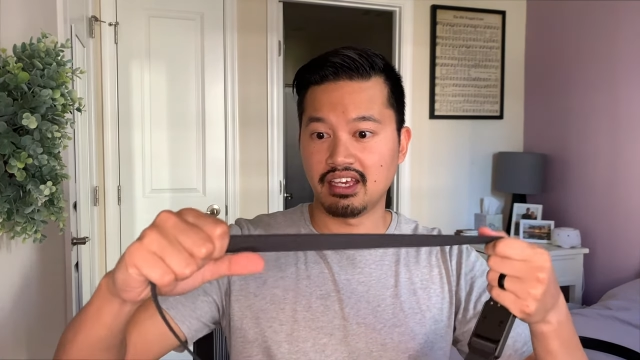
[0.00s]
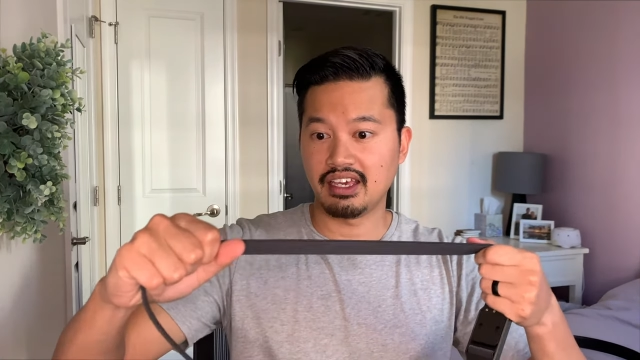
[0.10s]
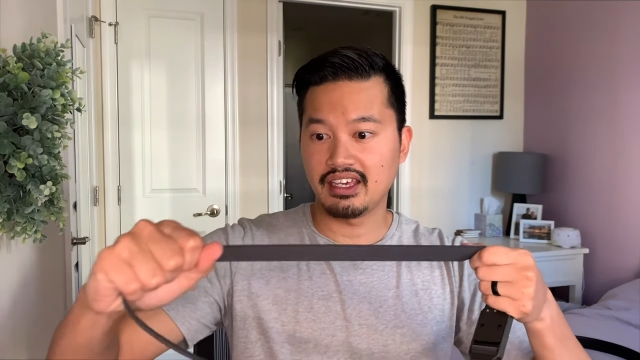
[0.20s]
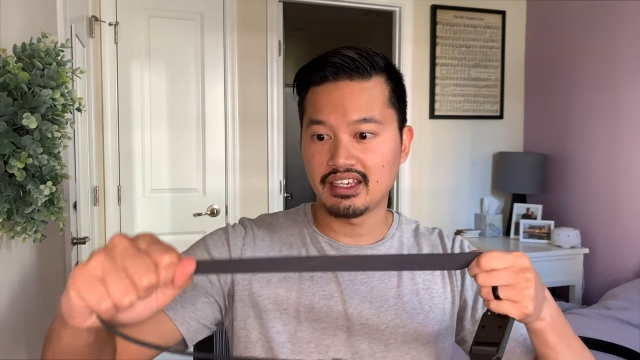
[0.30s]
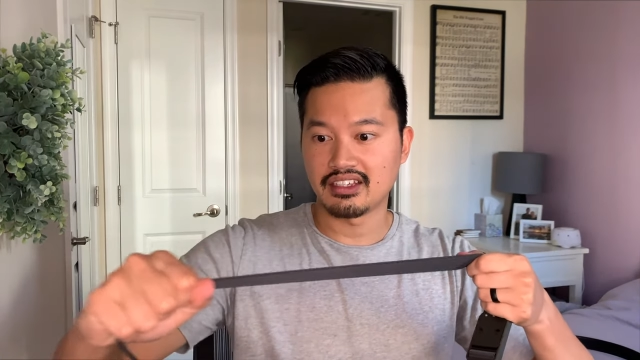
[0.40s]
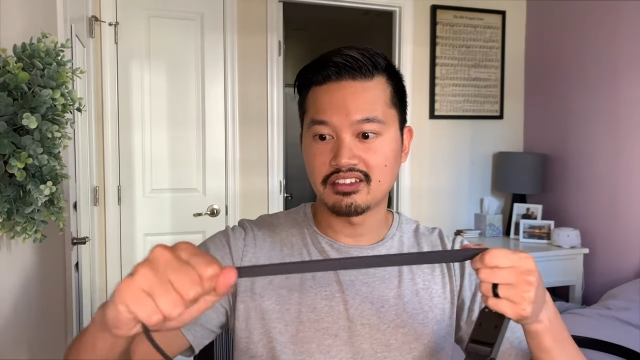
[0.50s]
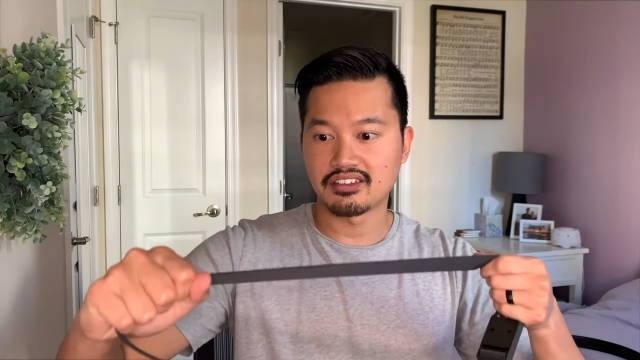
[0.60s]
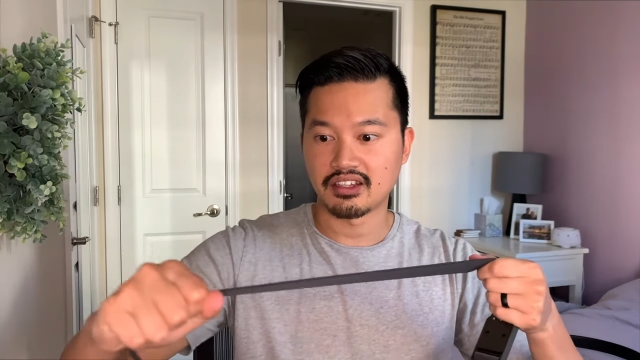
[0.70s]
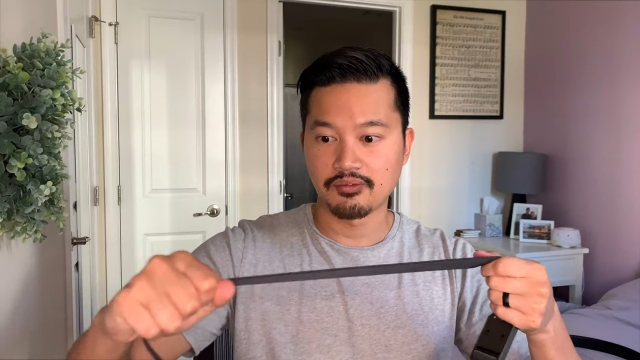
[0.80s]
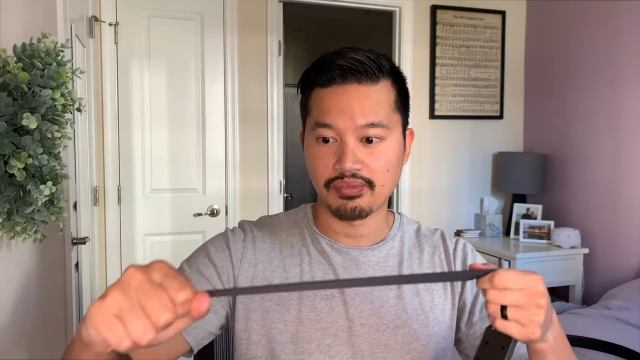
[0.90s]
And
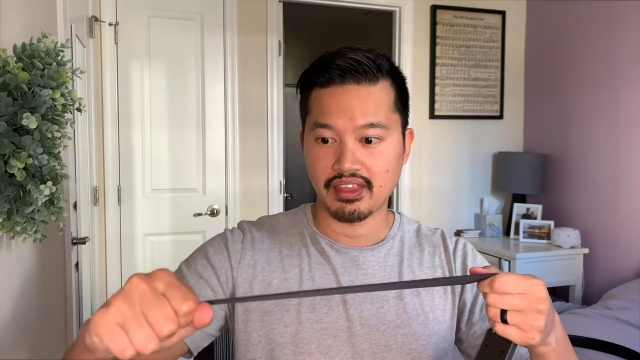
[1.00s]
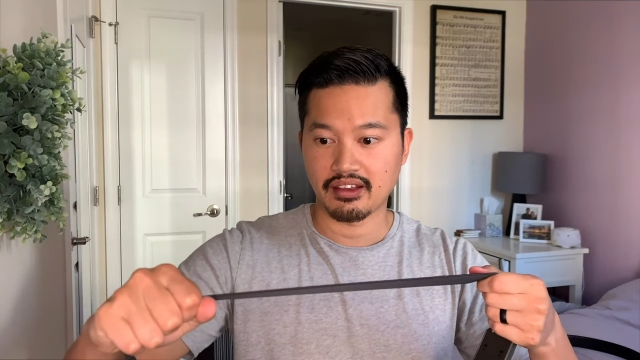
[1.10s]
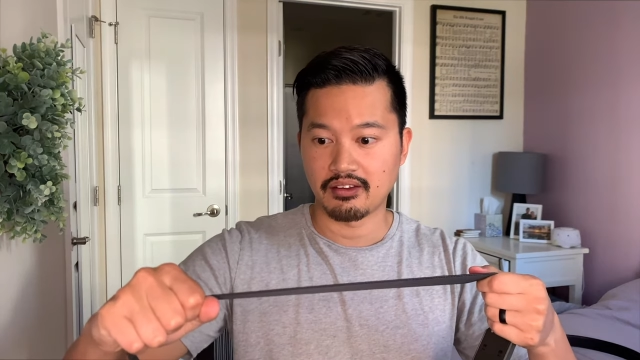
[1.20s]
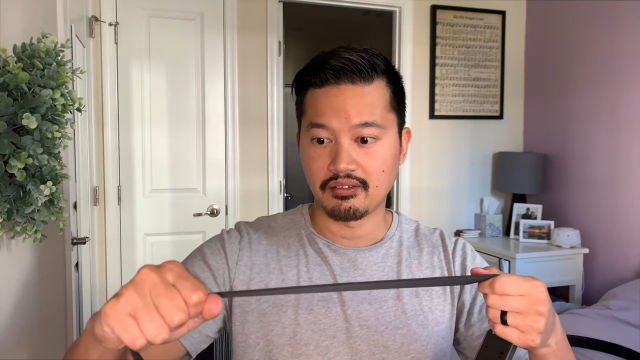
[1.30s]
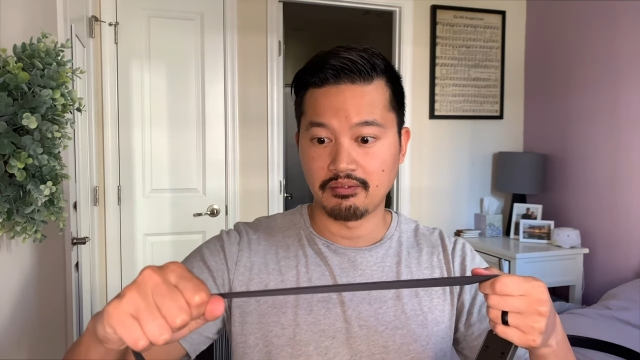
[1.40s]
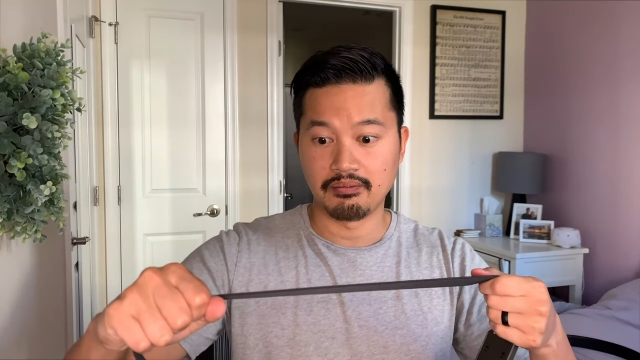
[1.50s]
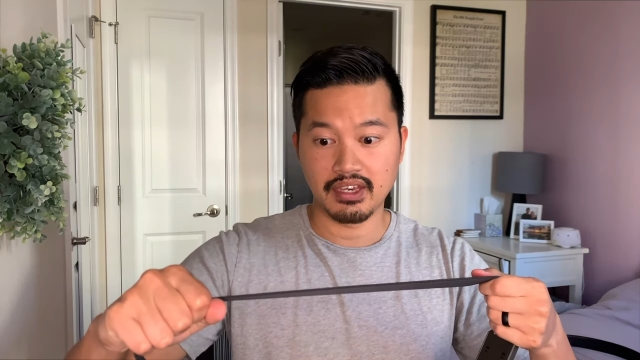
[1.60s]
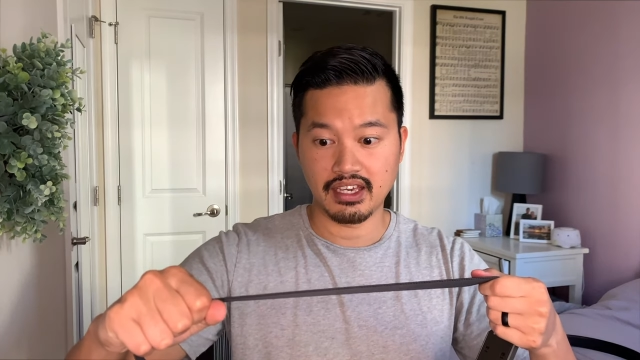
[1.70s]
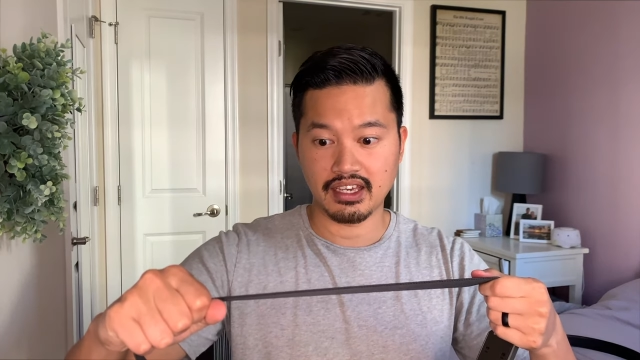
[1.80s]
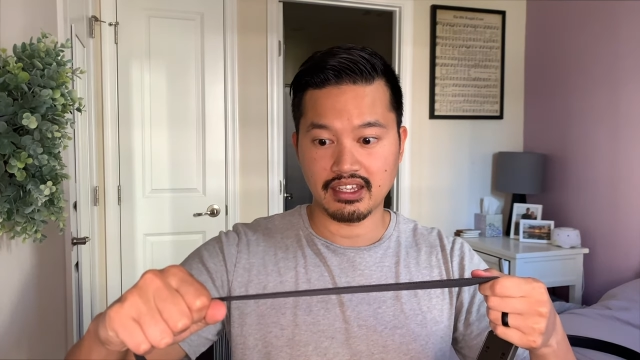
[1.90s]

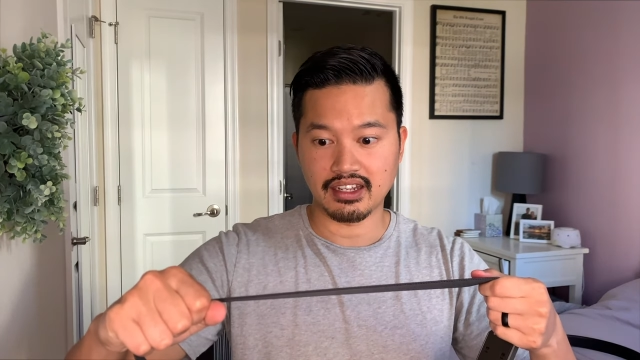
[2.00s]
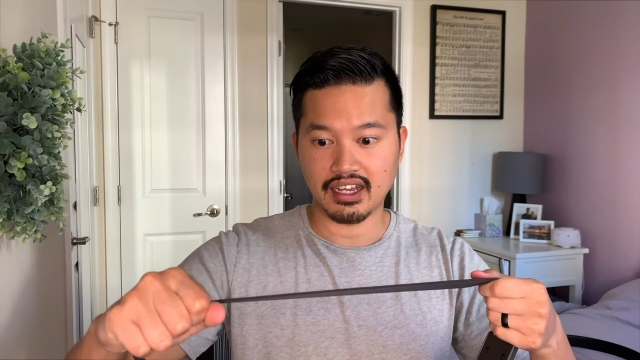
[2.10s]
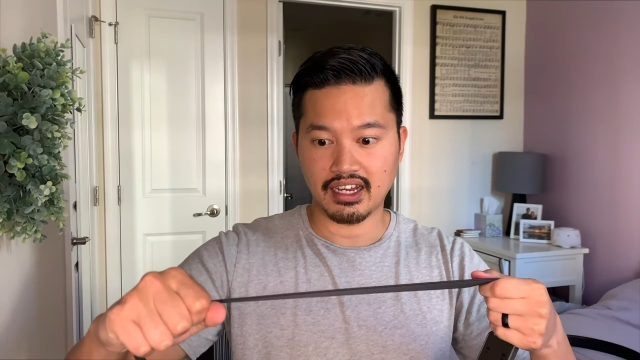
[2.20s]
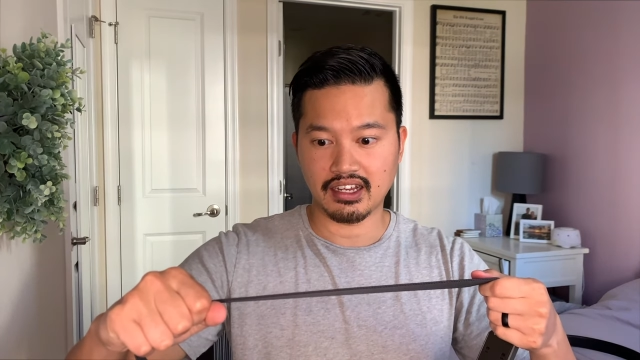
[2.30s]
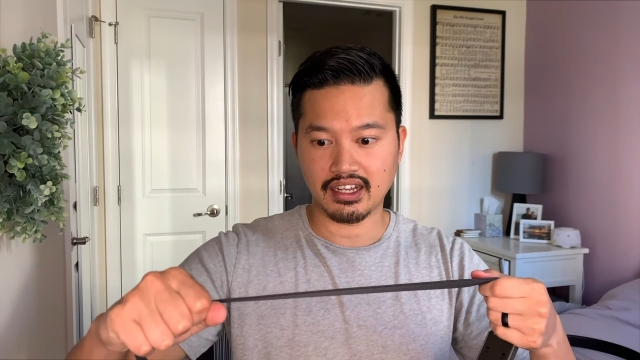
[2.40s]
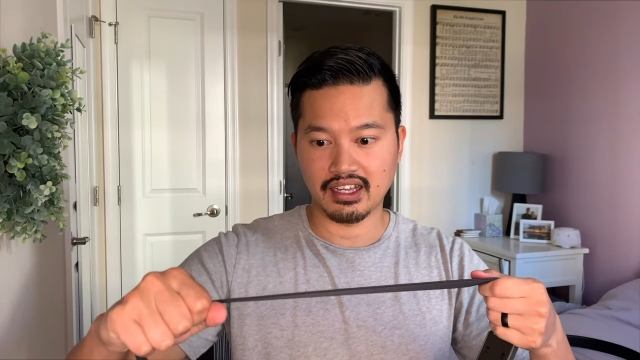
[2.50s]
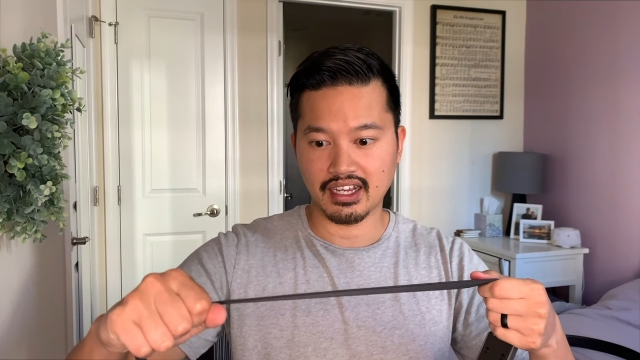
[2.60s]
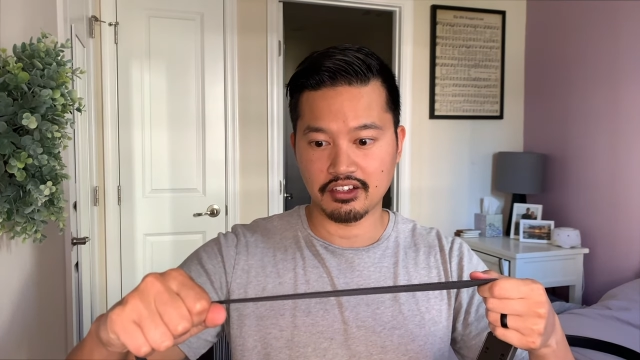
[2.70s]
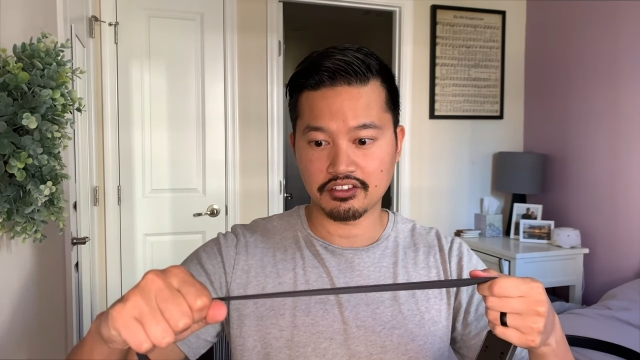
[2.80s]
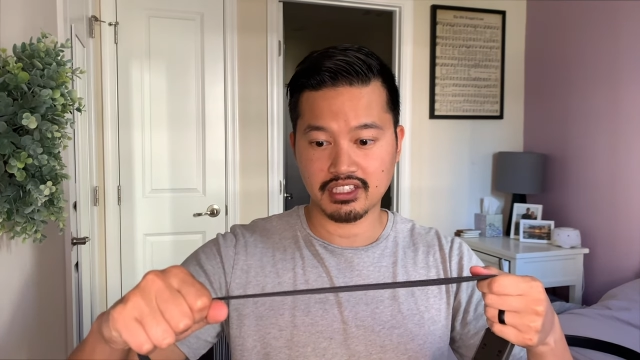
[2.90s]
man, I,
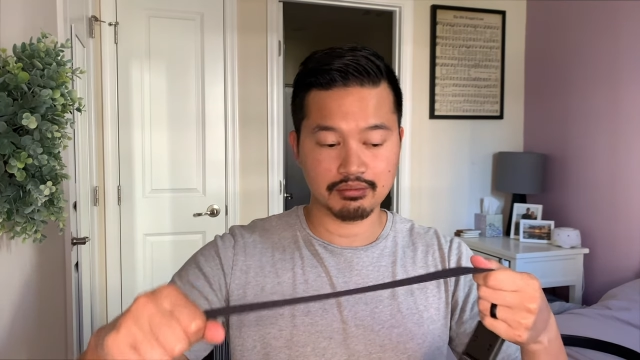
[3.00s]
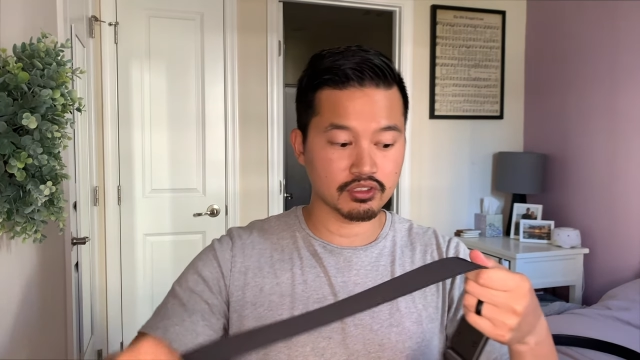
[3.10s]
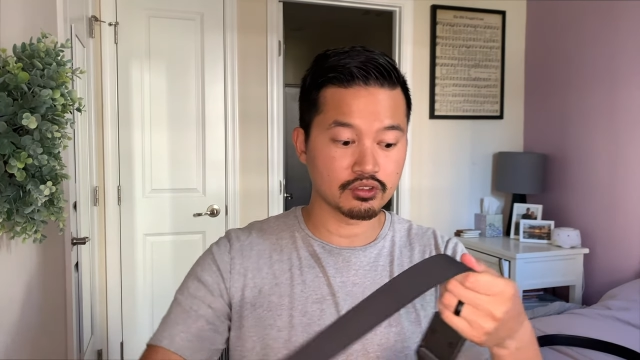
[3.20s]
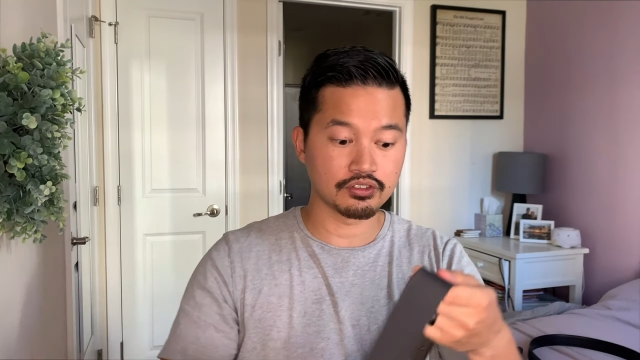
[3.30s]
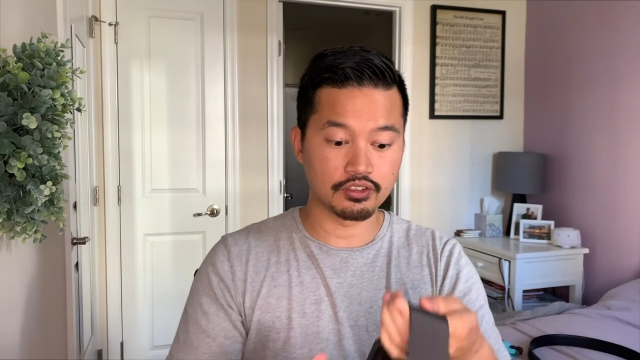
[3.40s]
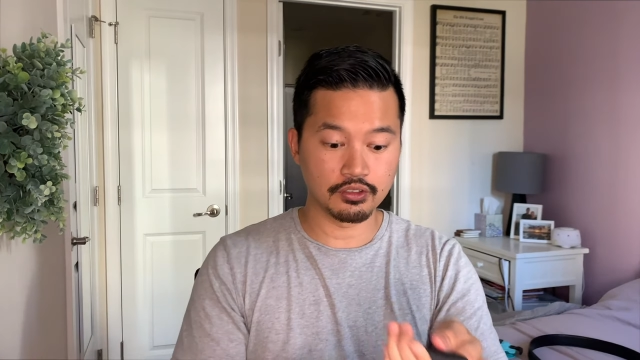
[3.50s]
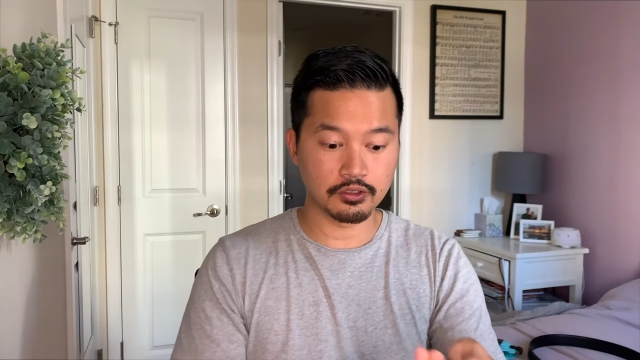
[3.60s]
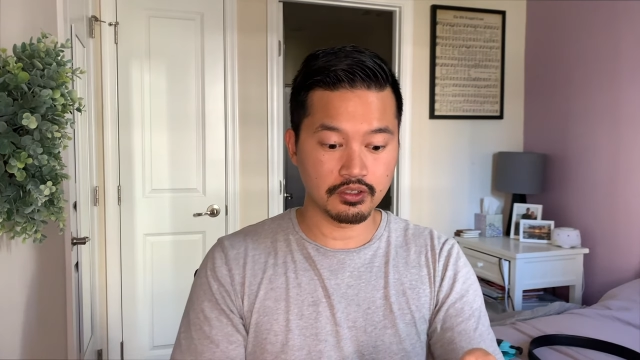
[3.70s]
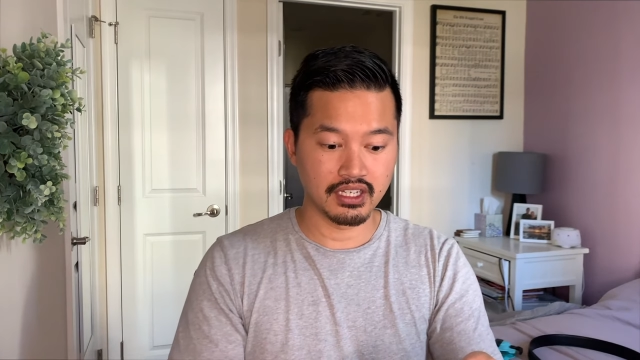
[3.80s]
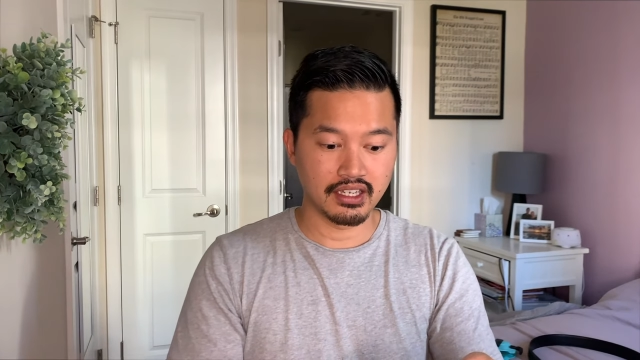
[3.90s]
I was skeptical
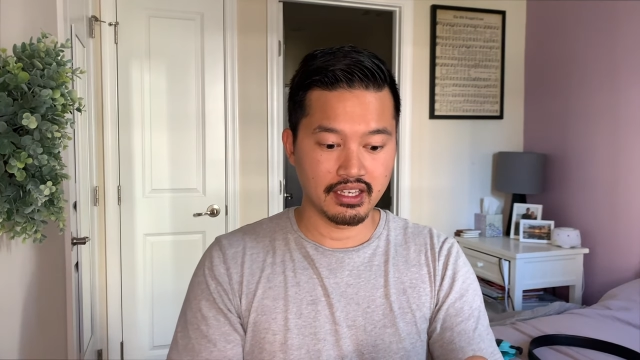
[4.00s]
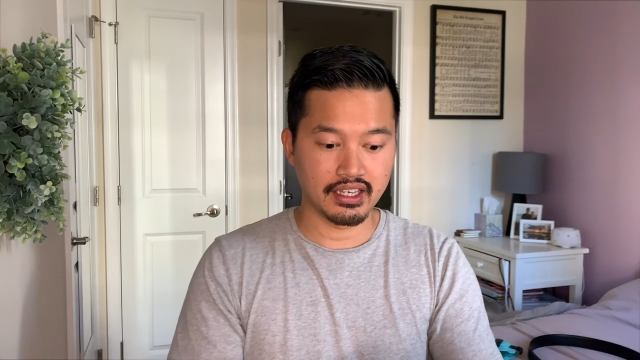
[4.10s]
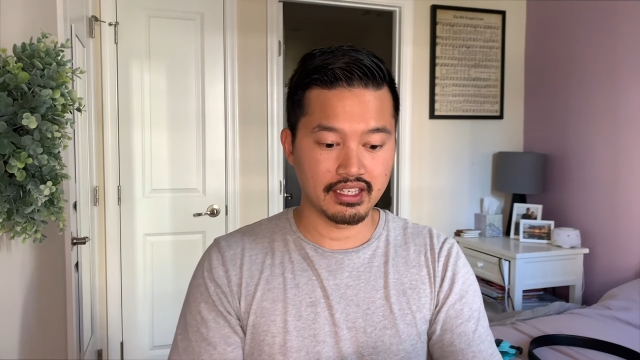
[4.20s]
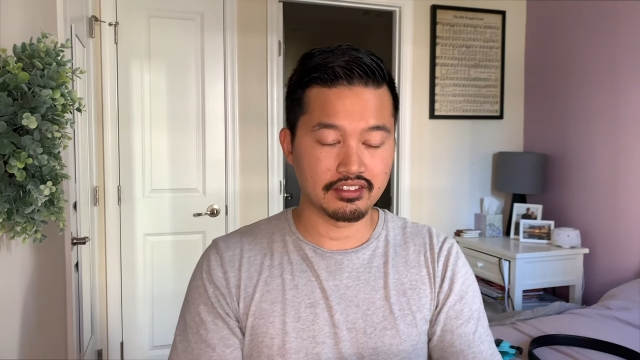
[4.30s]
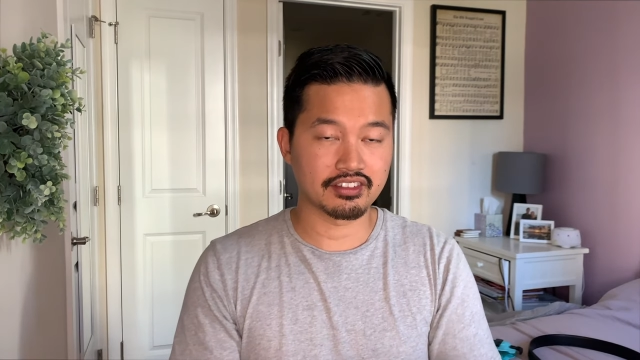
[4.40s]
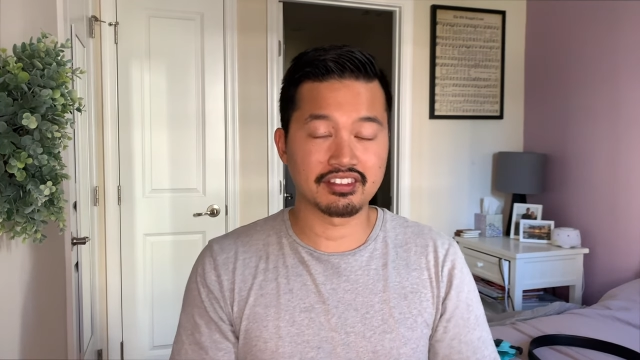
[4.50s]
too. And since